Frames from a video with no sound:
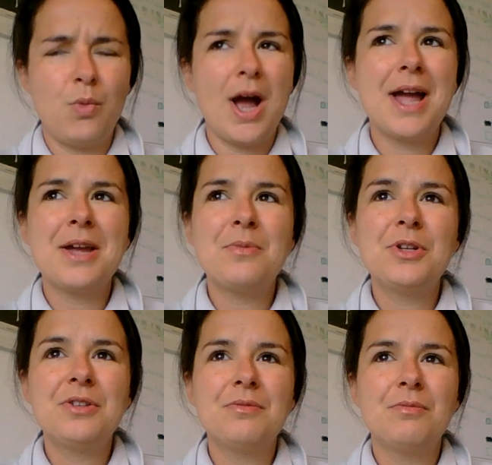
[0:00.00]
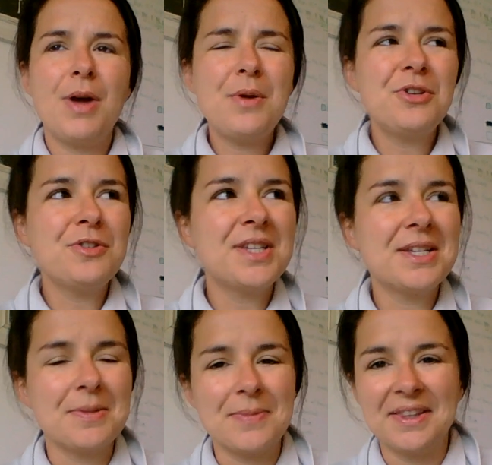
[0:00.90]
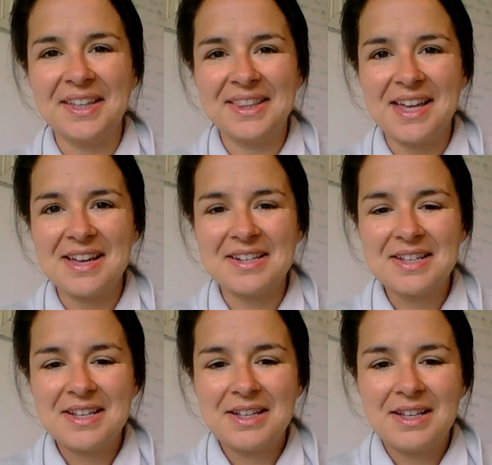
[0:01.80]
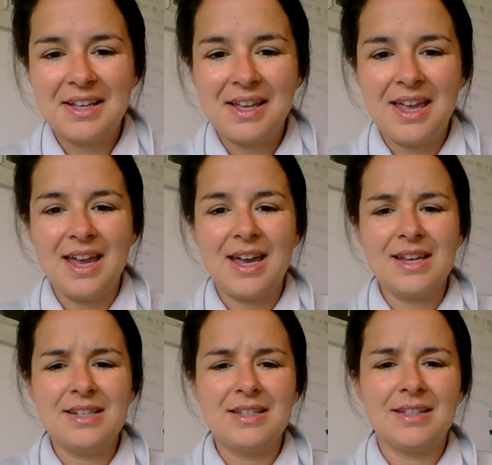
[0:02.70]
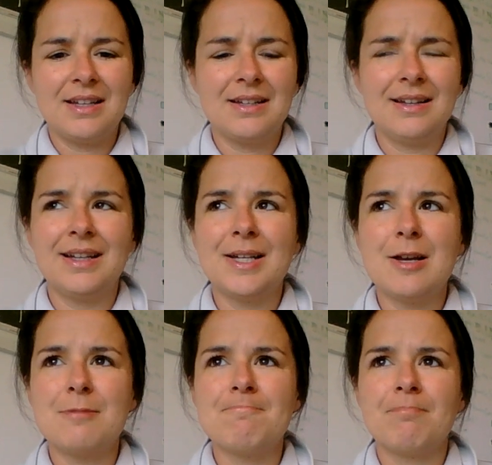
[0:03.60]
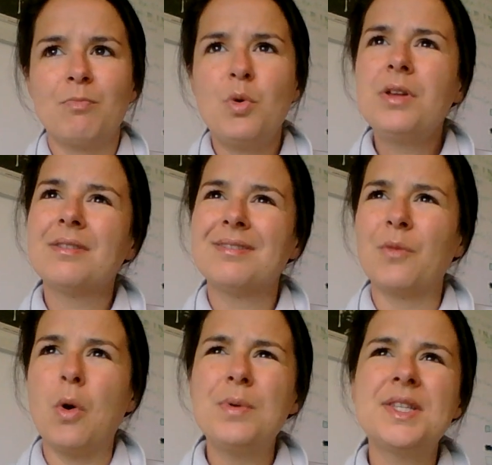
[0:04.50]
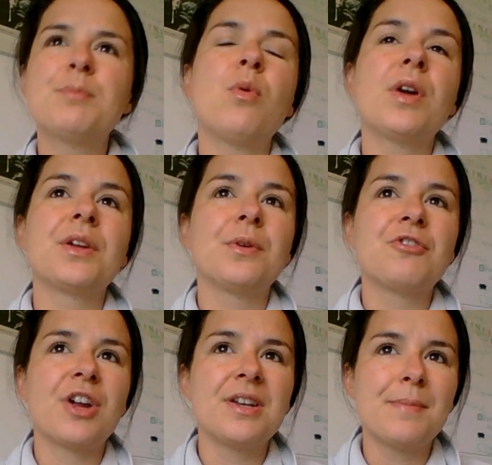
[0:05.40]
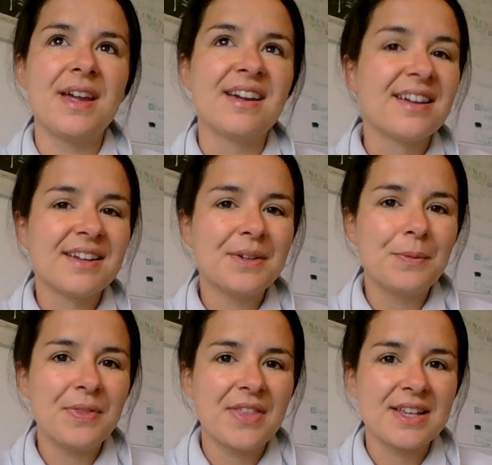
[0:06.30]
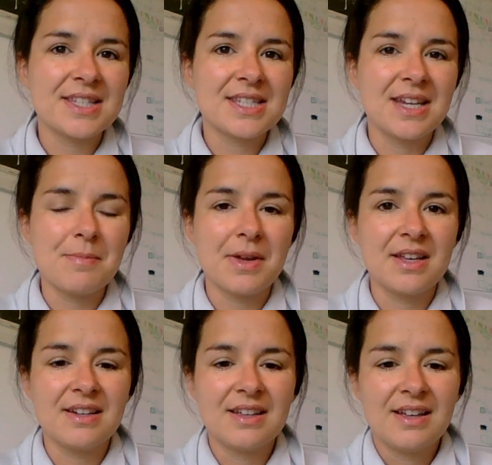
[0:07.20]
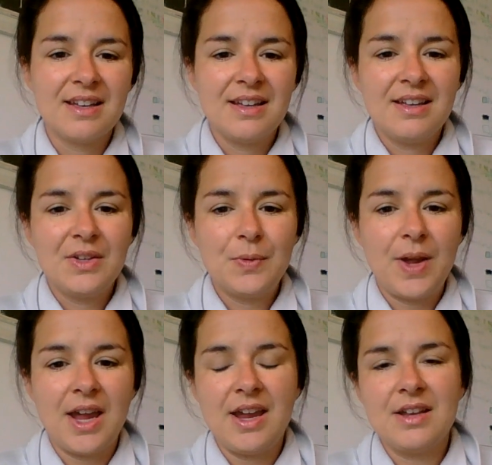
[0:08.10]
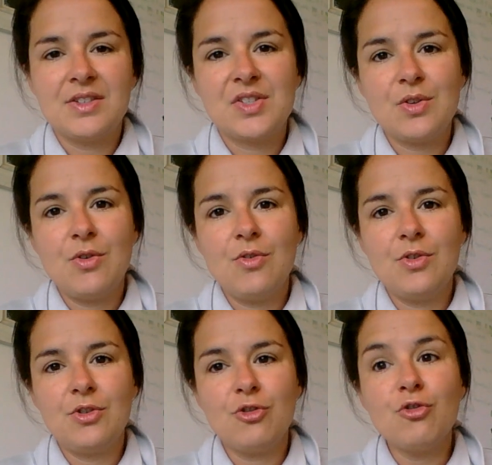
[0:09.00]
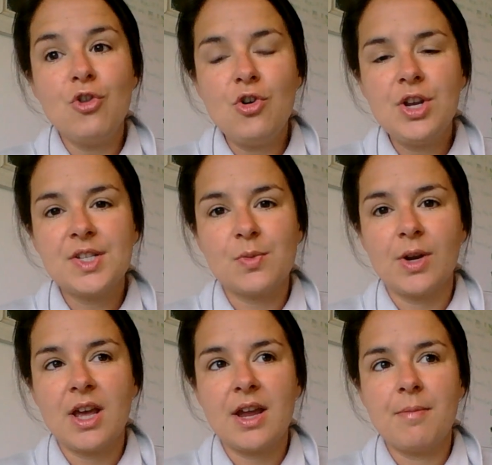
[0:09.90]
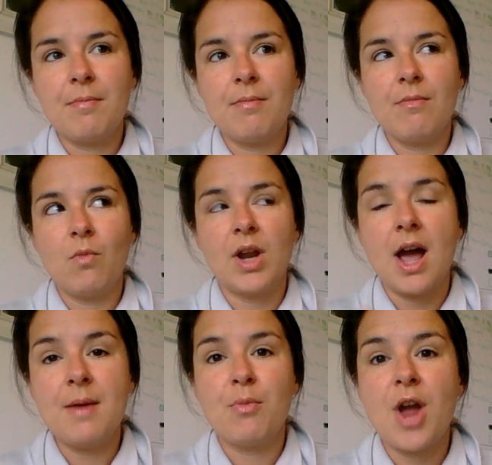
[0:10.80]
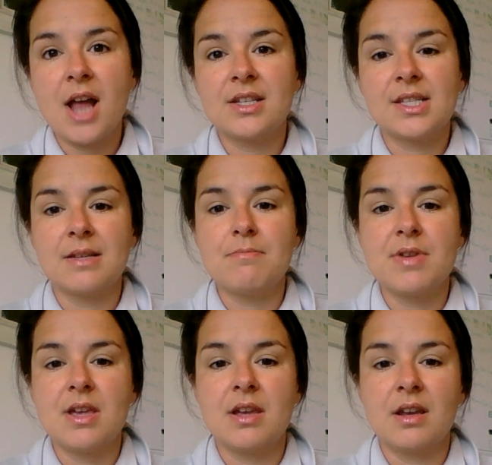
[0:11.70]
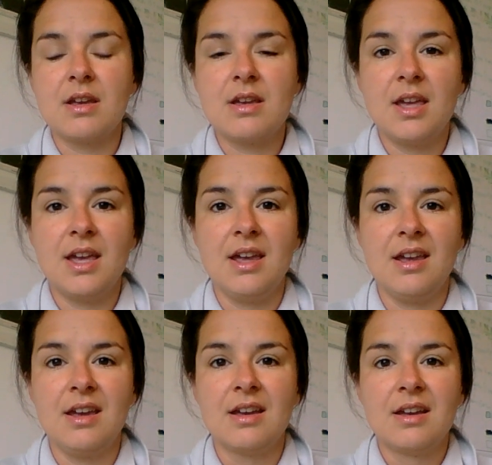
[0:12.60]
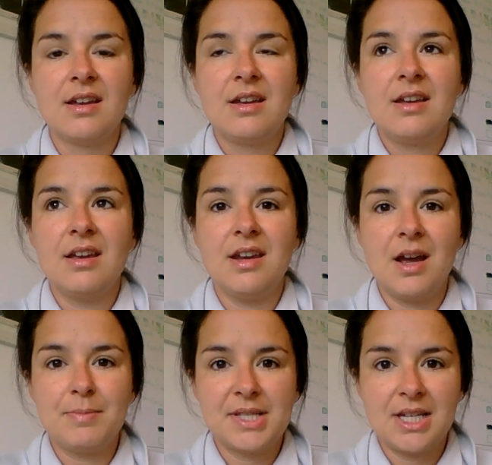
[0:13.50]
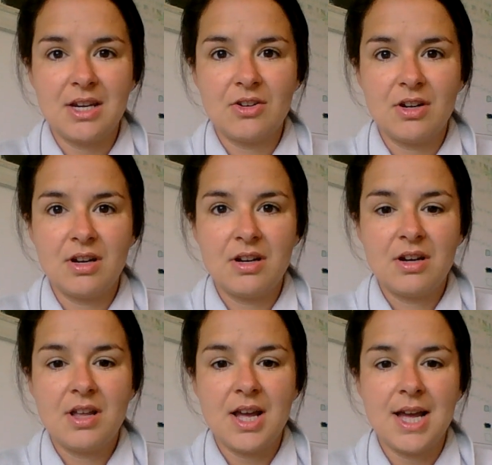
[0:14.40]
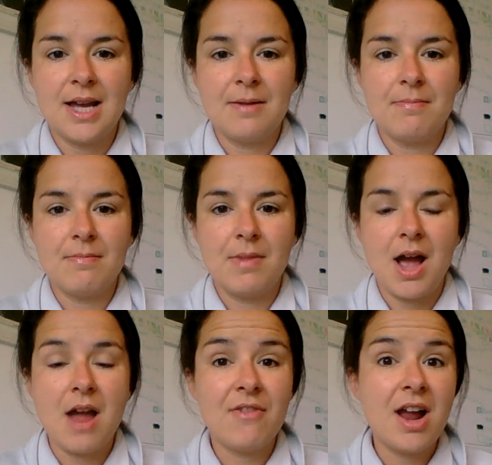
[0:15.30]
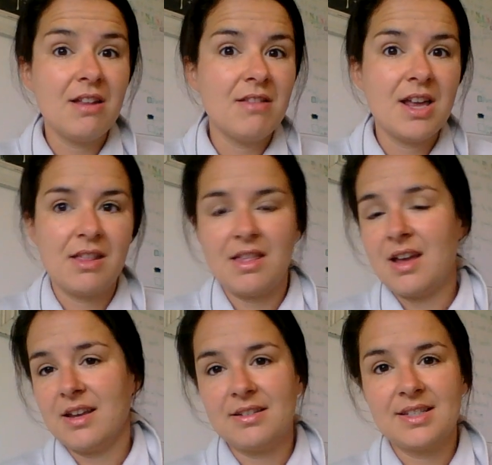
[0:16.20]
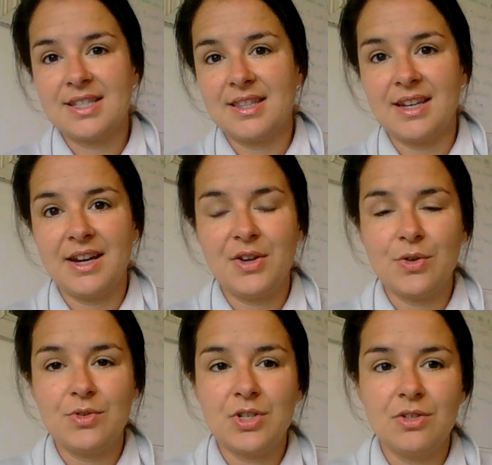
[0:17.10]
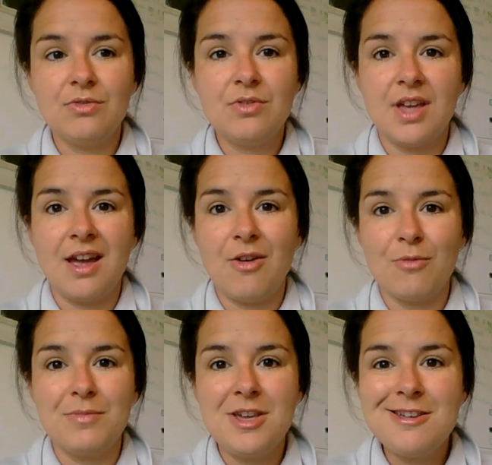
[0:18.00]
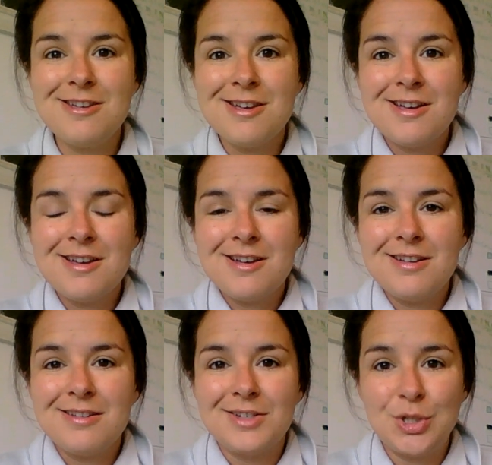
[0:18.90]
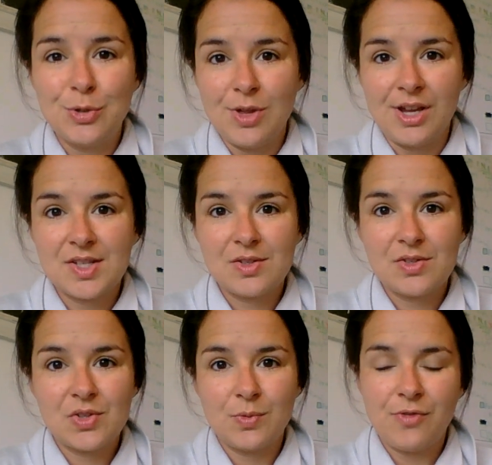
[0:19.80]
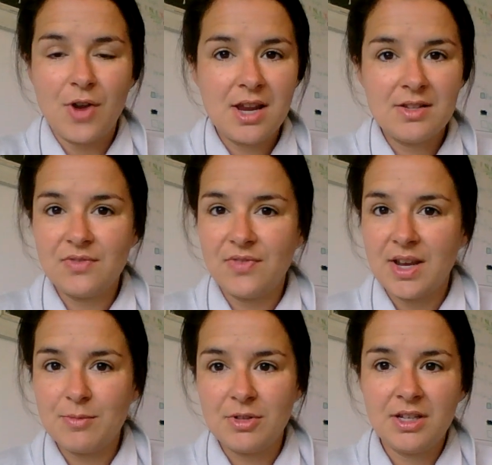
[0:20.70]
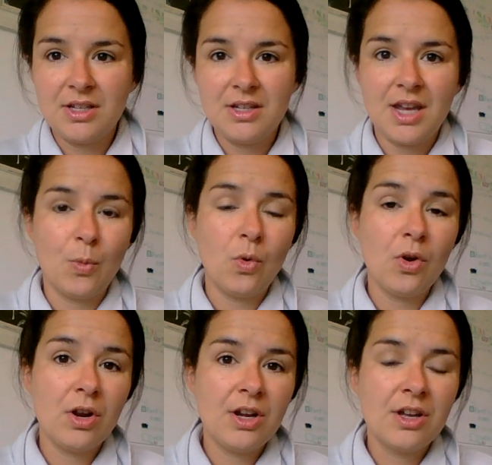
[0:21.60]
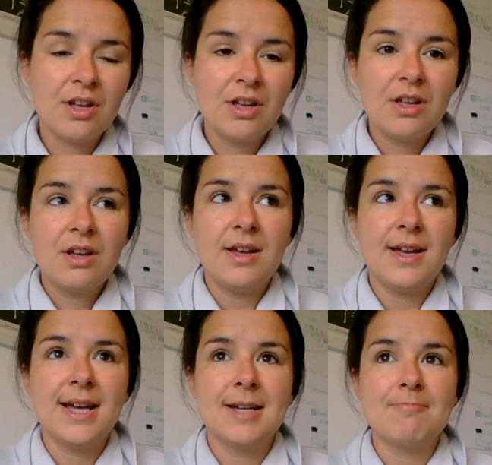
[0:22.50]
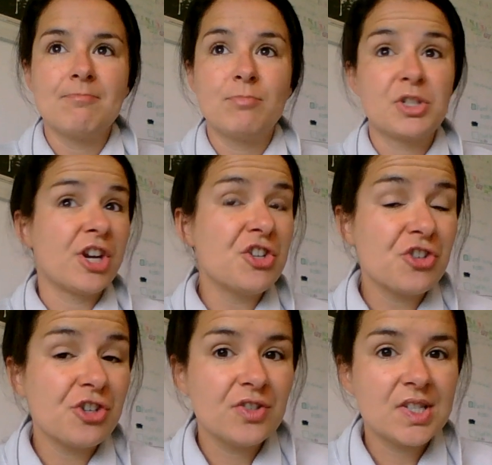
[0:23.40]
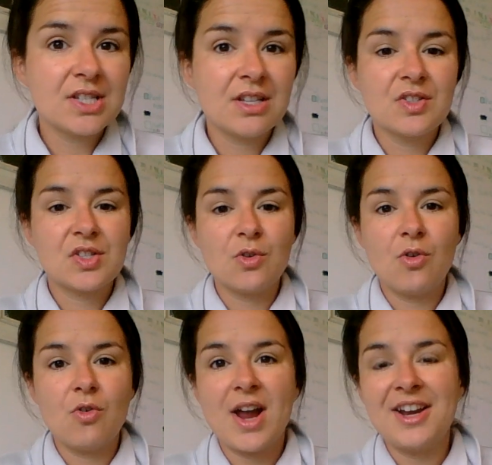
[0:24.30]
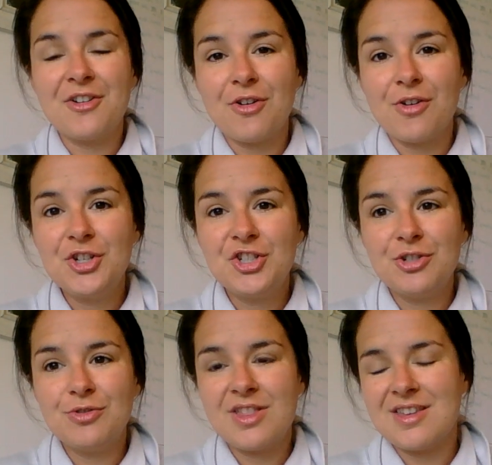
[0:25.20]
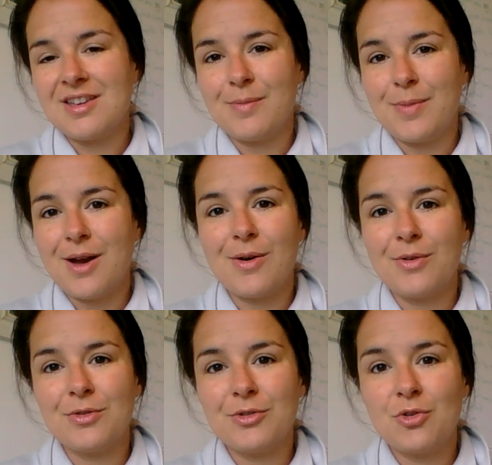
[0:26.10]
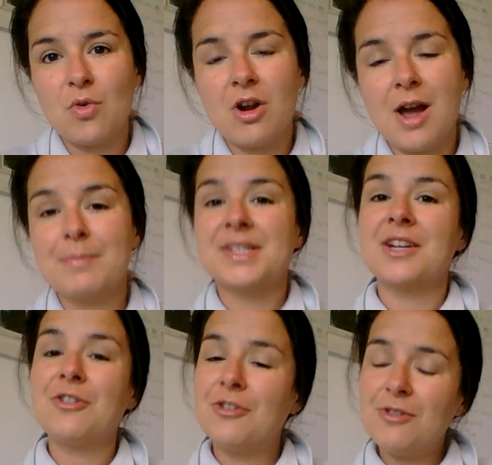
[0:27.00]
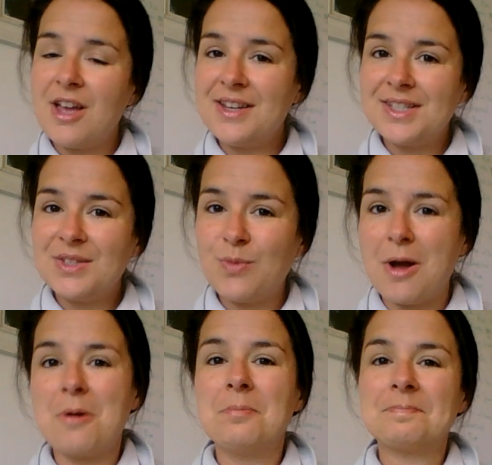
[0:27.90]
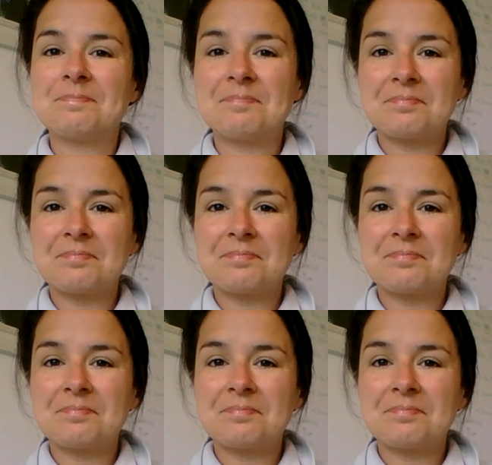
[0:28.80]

Why would you say something like that? And what was the point you were trying to make with that statement? Okay, so you'll notice when I'm practicing being an upstander, I've got a lot of lines that I go to that help me do this. Friends, family, at work, with strangers. So I'd encourage you to think about your upstander lines as well